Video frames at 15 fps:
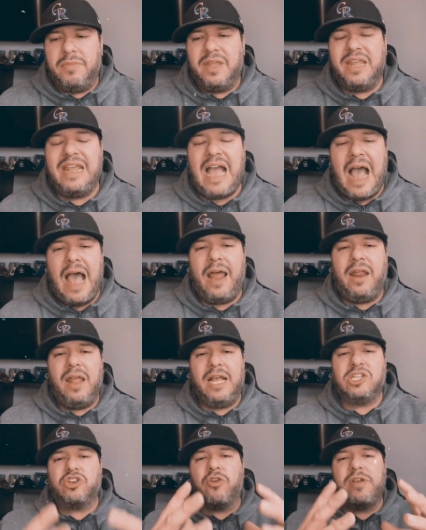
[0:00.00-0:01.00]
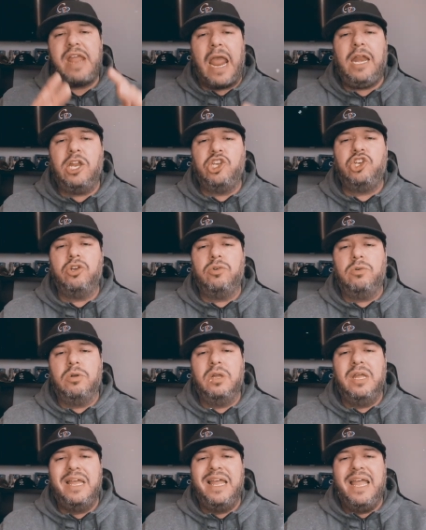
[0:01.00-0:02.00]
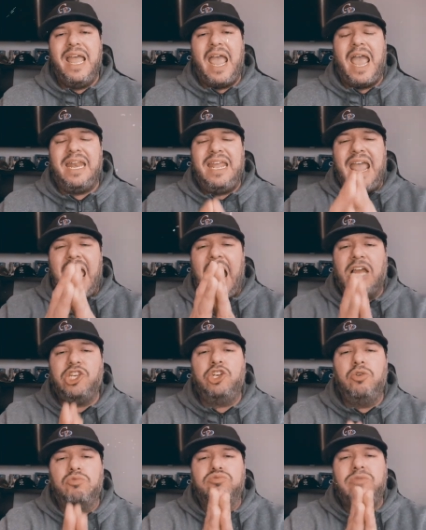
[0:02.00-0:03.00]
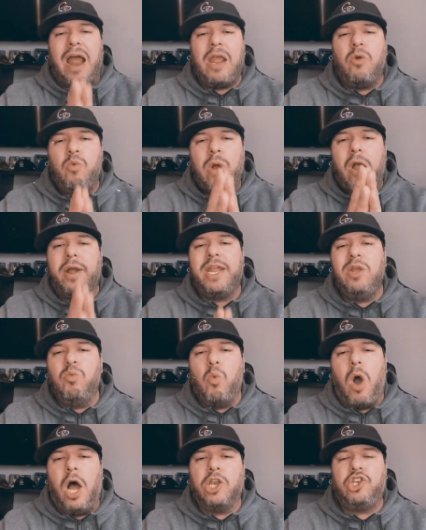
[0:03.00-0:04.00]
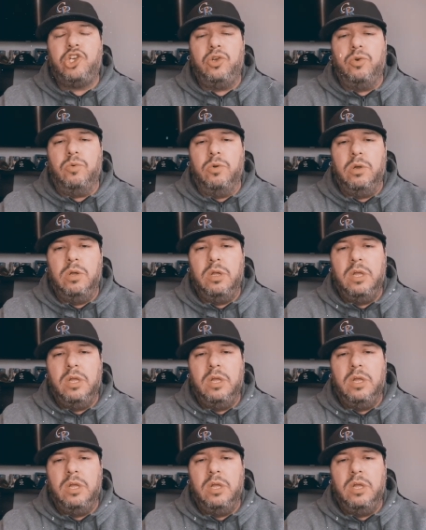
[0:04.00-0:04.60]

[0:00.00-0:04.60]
God has created you and he has you right where he wants you.